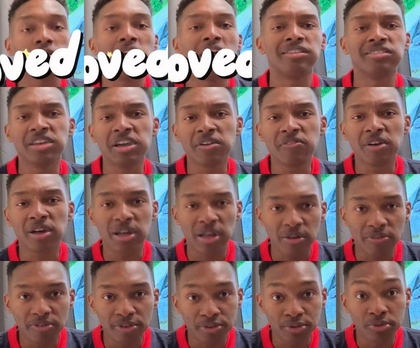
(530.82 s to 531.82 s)
I think if I
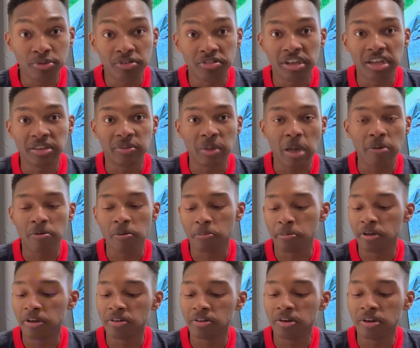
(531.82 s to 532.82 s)
ever do decide to have a
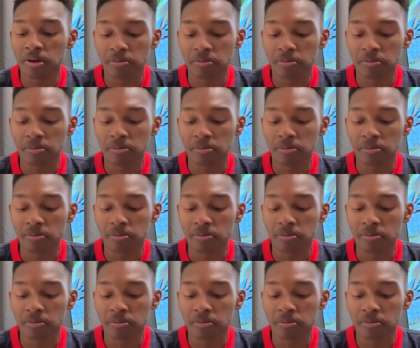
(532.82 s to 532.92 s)
picnic,